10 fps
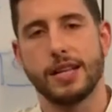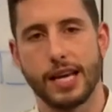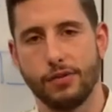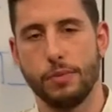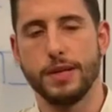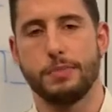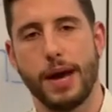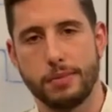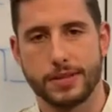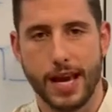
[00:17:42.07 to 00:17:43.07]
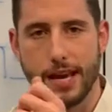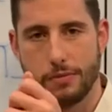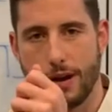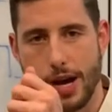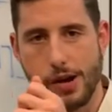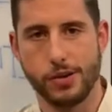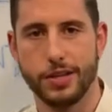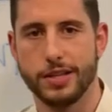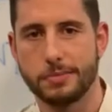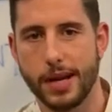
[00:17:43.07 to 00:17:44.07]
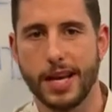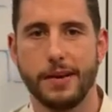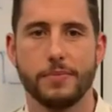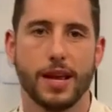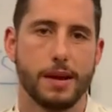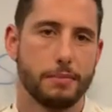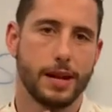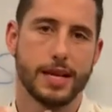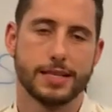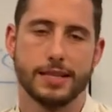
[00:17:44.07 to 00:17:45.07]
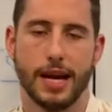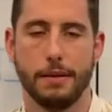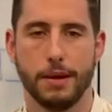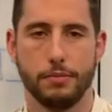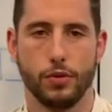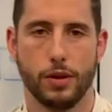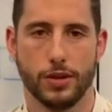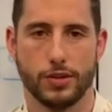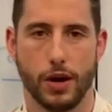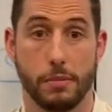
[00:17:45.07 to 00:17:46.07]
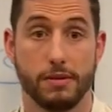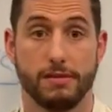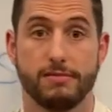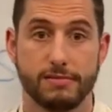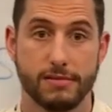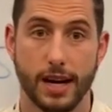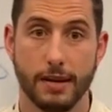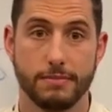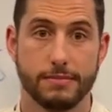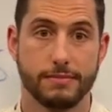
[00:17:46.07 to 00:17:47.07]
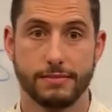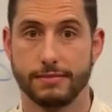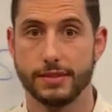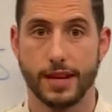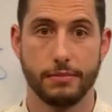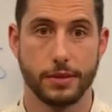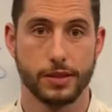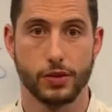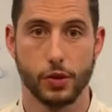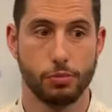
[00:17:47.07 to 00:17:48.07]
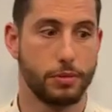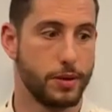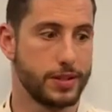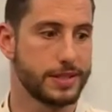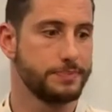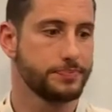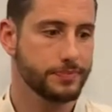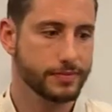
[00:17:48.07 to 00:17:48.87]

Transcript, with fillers: They give you a piece of paper saying, I owe you this money plus a bit more on top, right? Government corporate bonds.